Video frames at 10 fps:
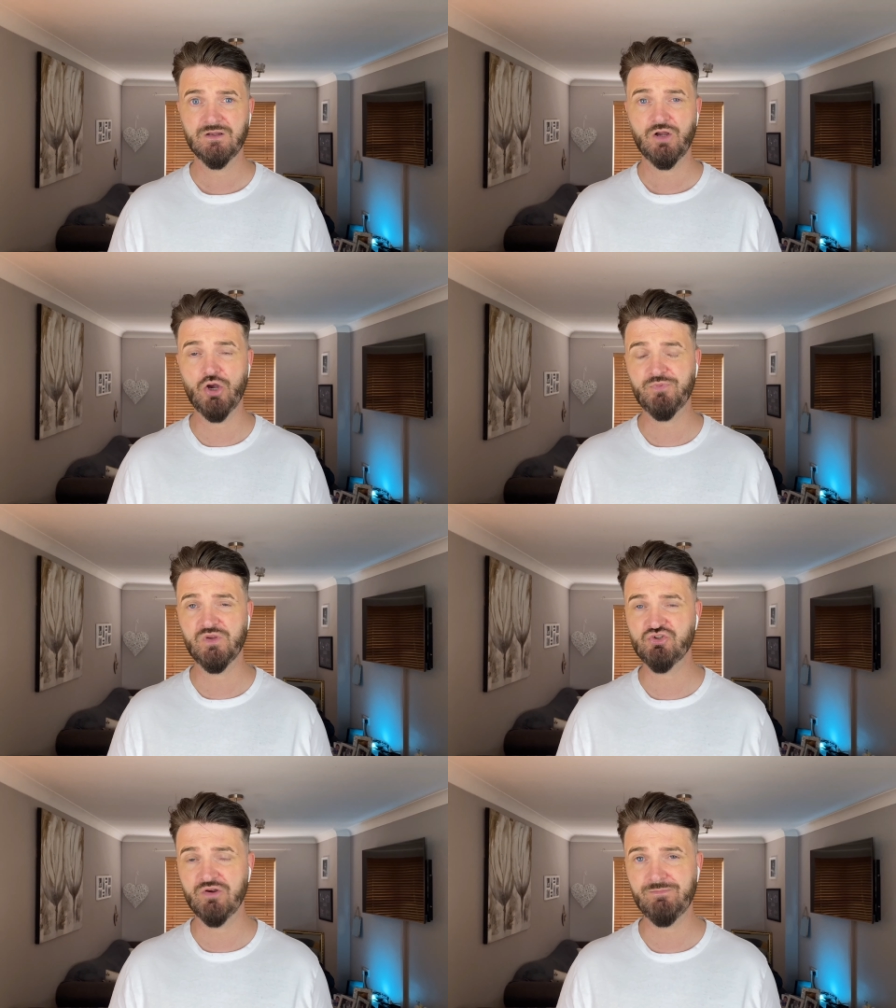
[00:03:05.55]
Hope you
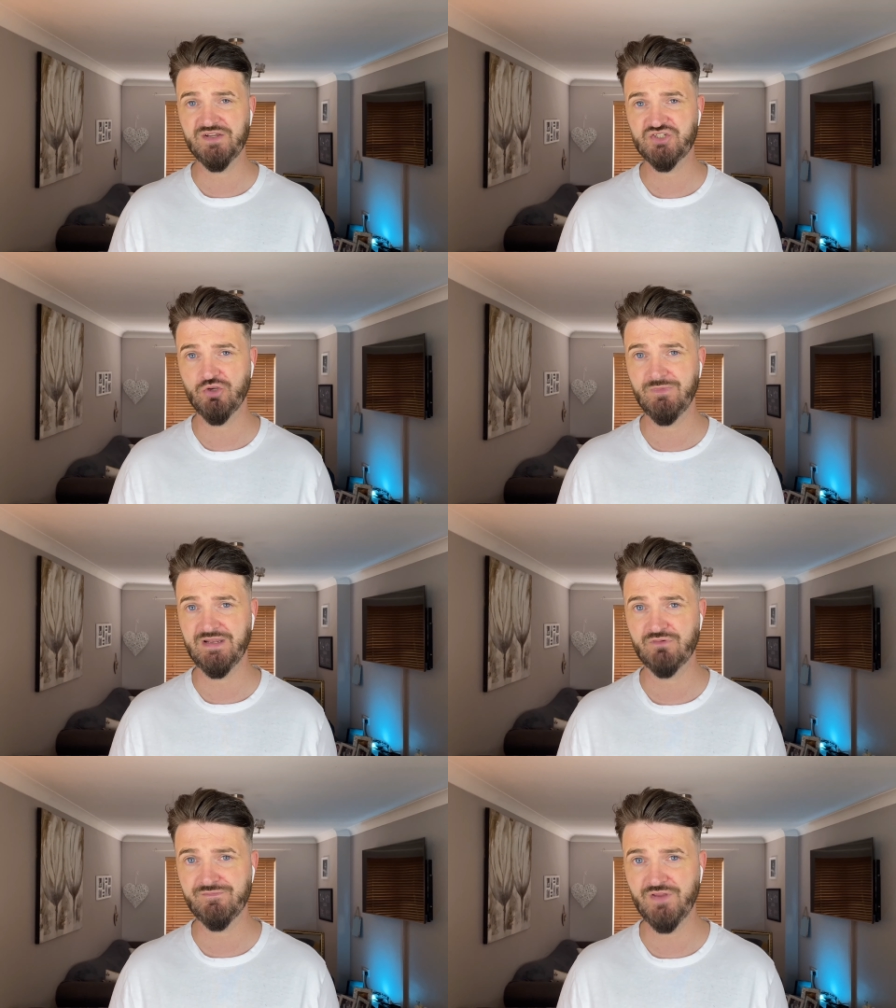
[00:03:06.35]
enjoyed my 2
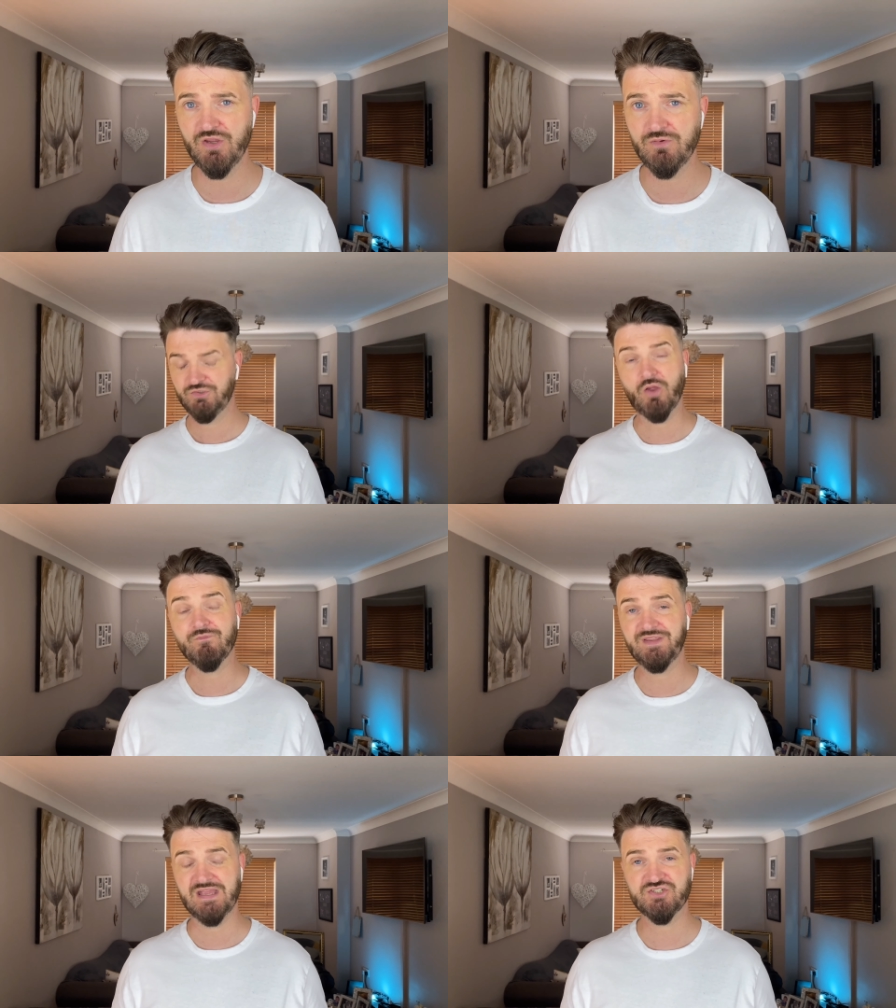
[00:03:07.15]
minute review.
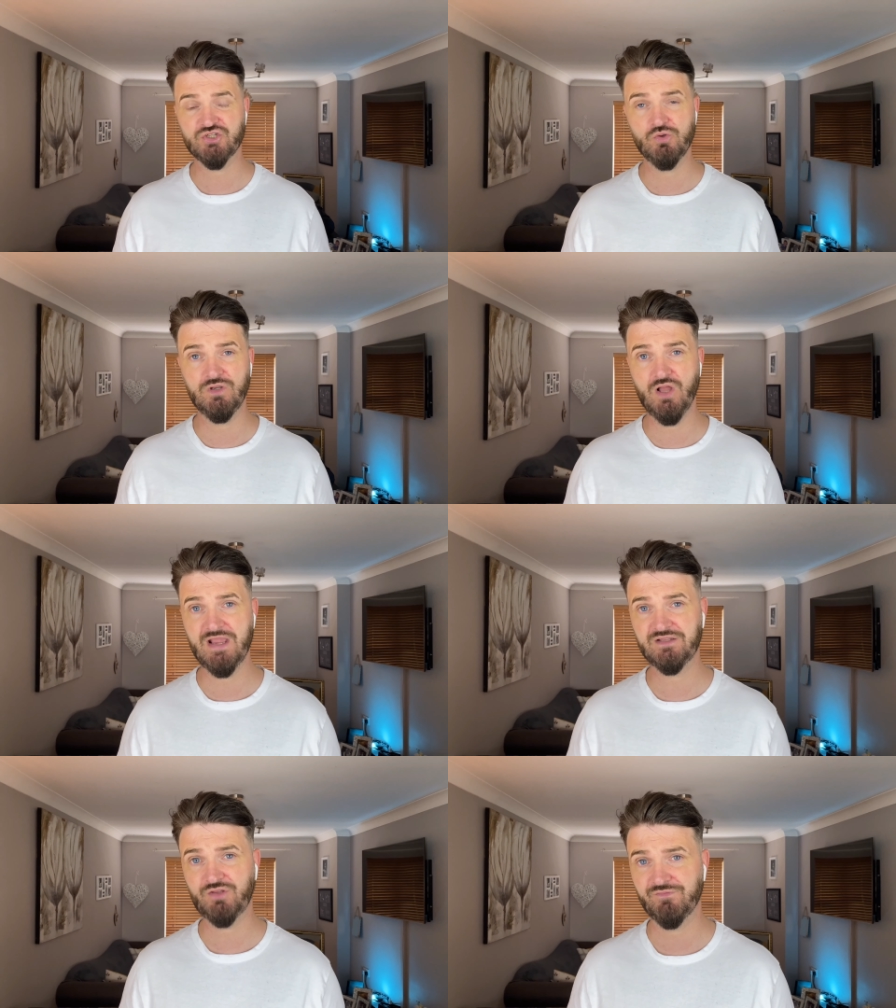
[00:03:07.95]
Don't forget to
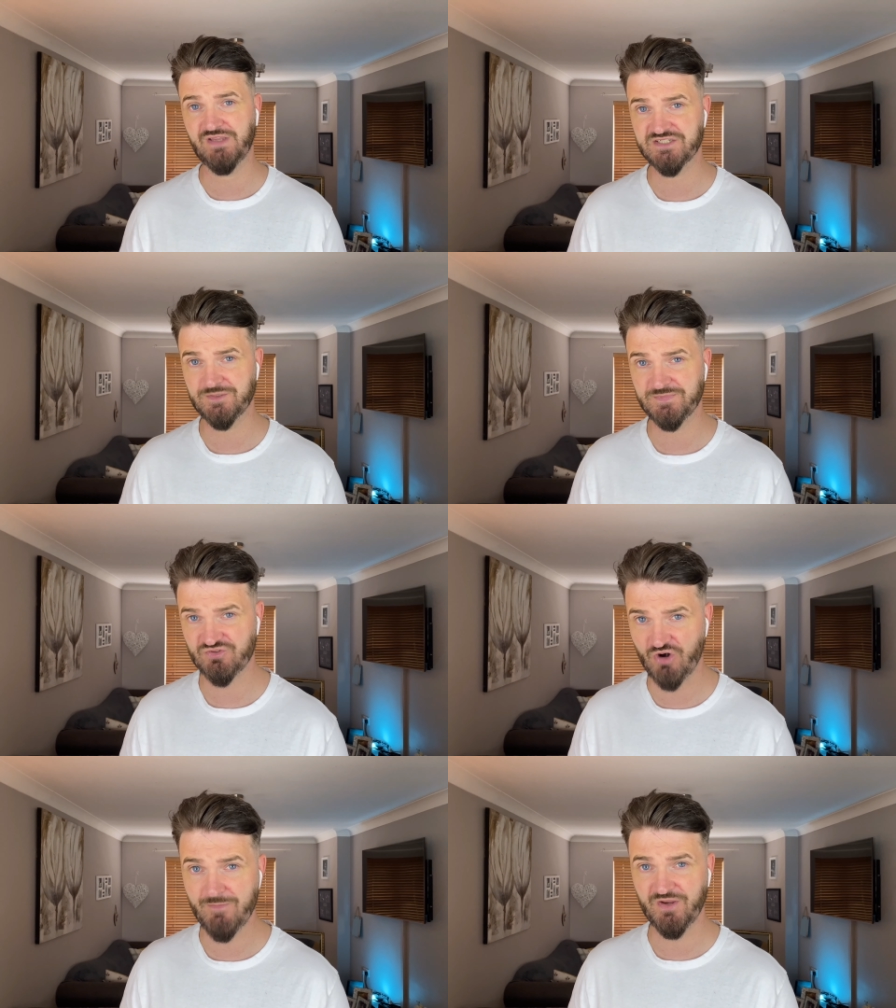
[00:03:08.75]
like, don't forget to
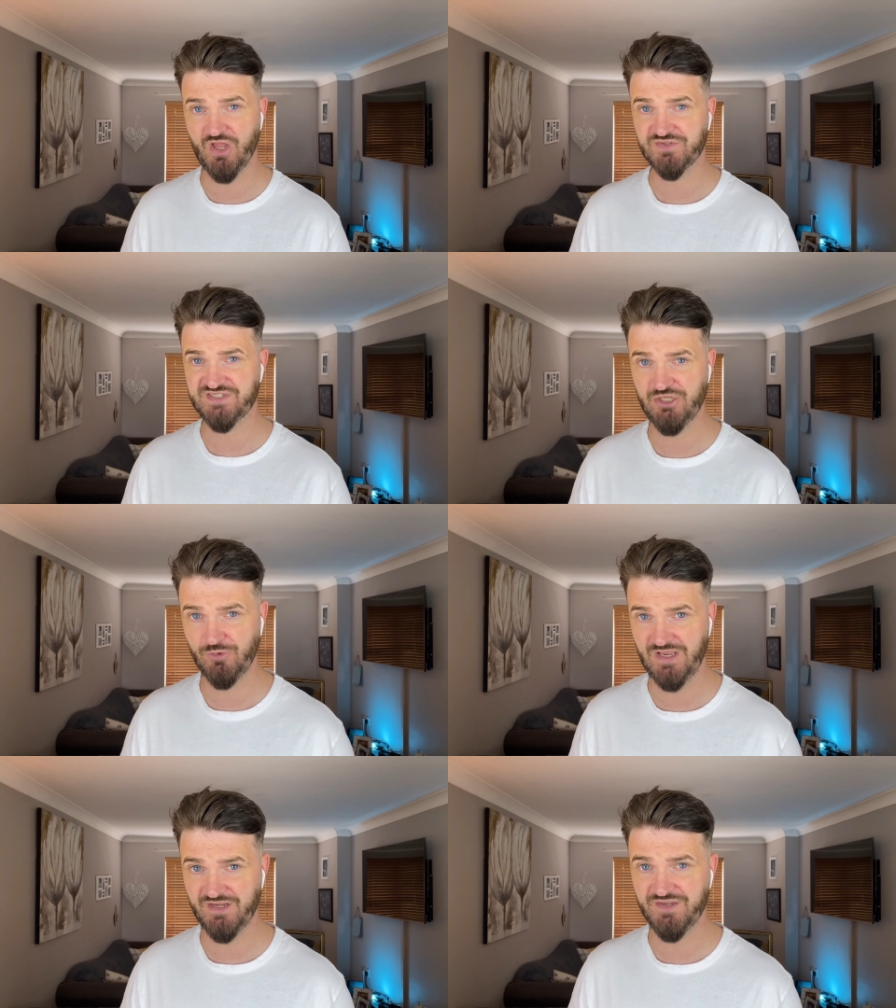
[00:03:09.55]
subscribe, and I'll see you
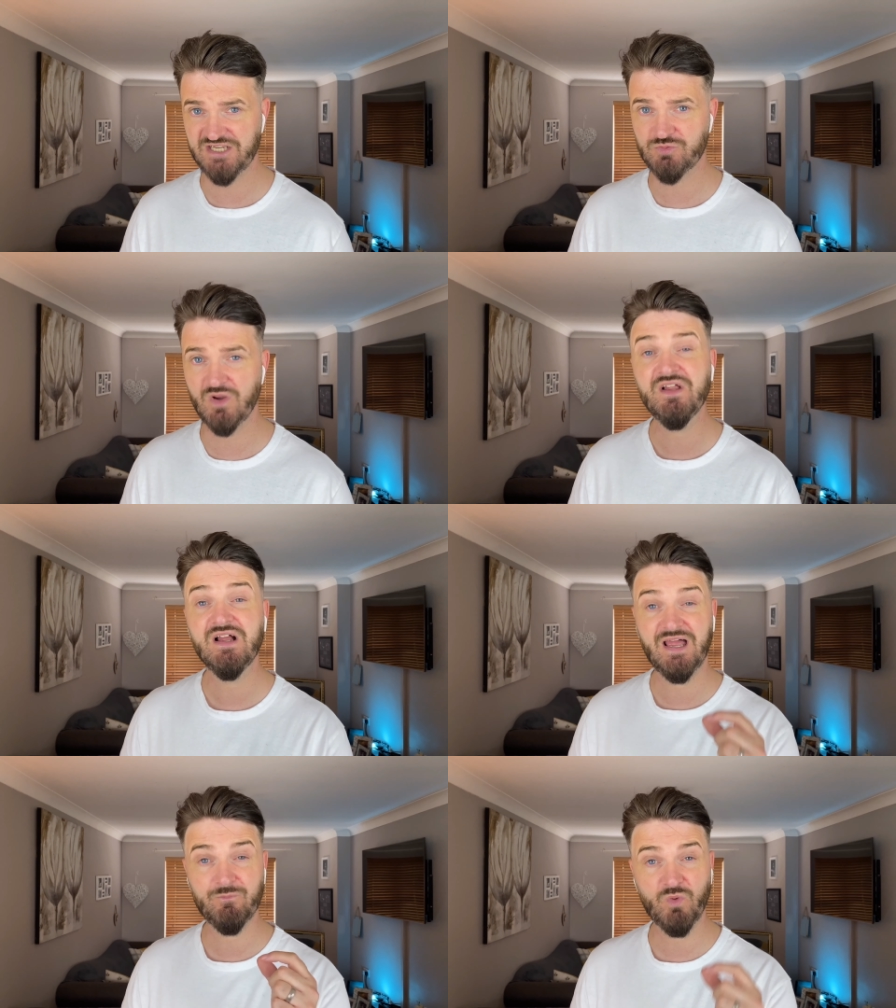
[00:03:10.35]
again in the next one.
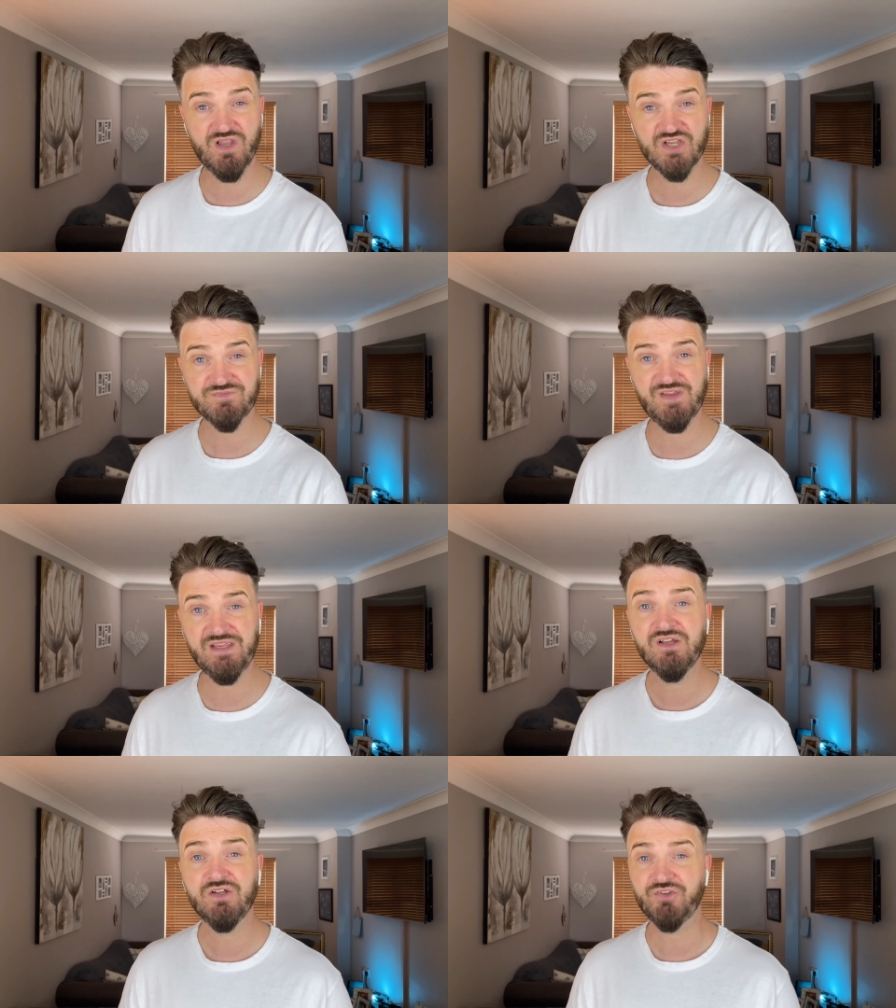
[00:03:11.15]
And one last
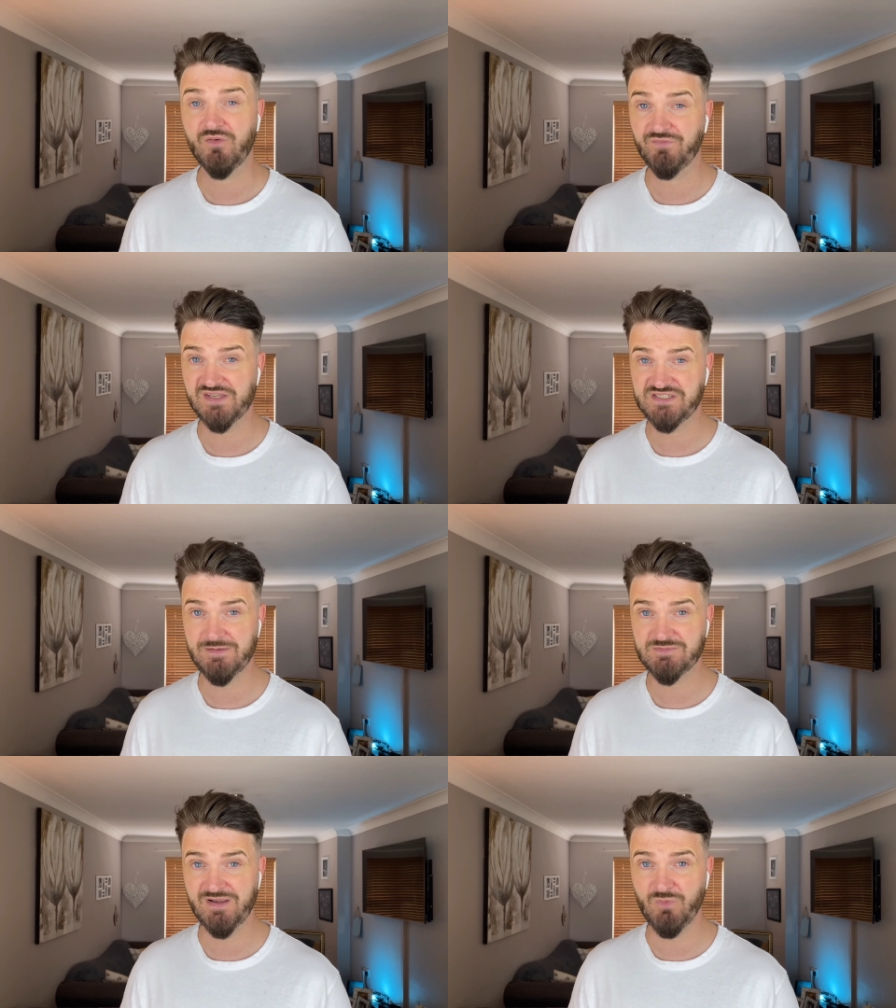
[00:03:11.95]
thing, don't forget to
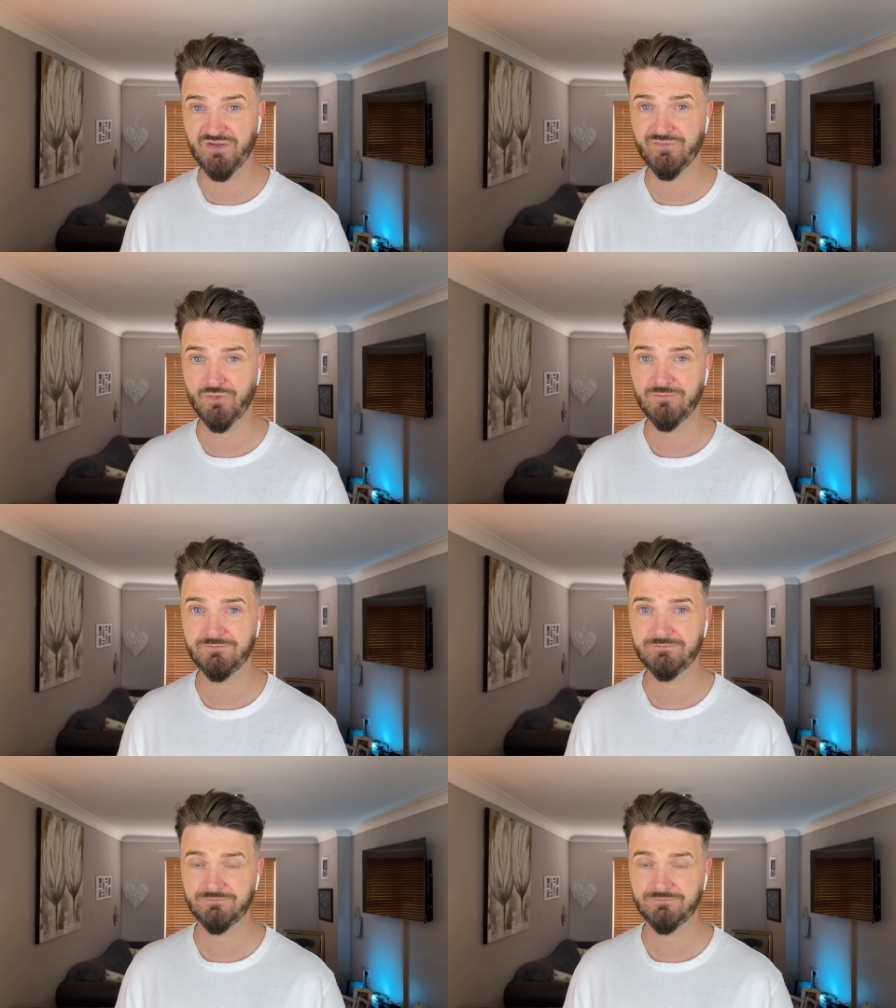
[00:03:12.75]
keep smelling wonderful.